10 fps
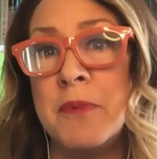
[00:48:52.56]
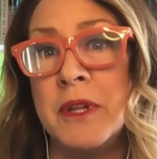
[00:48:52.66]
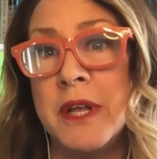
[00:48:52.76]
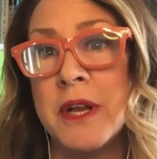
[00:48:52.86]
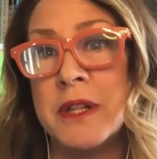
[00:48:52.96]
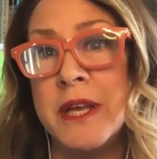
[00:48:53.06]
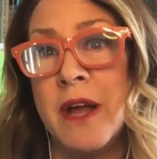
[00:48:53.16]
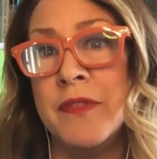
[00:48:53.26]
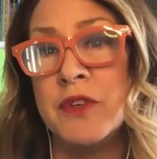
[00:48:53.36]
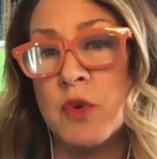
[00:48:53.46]
politically
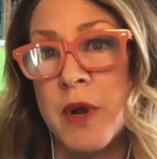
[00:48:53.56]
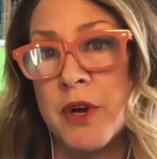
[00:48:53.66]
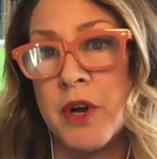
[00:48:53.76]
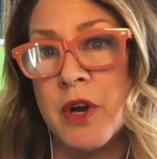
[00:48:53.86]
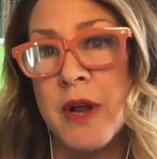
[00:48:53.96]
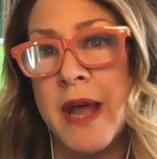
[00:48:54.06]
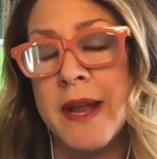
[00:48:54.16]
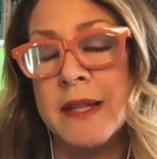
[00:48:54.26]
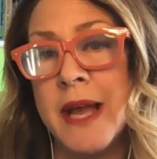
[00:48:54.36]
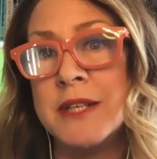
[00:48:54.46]
on the Twitter, and
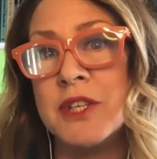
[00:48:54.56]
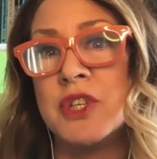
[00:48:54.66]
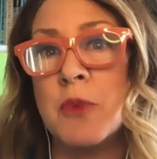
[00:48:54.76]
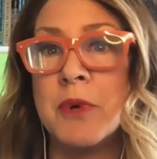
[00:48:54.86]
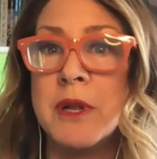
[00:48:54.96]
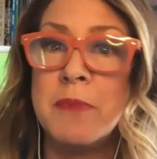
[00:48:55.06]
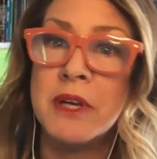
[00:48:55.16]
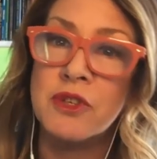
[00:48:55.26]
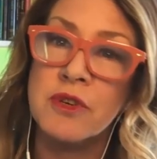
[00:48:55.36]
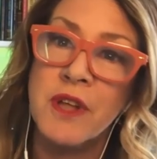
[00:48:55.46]
I like mm-hmm. to show pretty
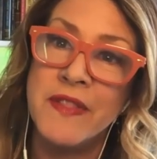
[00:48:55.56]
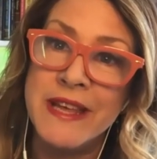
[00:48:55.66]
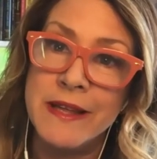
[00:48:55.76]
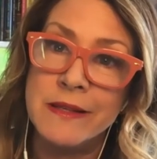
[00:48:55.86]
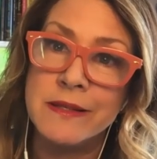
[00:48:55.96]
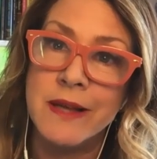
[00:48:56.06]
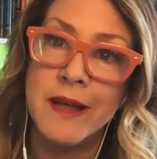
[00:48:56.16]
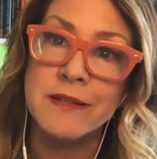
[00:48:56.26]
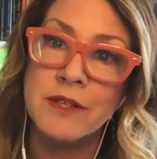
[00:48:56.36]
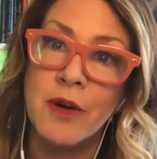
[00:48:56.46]
pictures on the Insta.
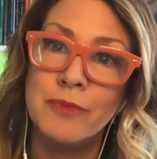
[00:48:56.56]
So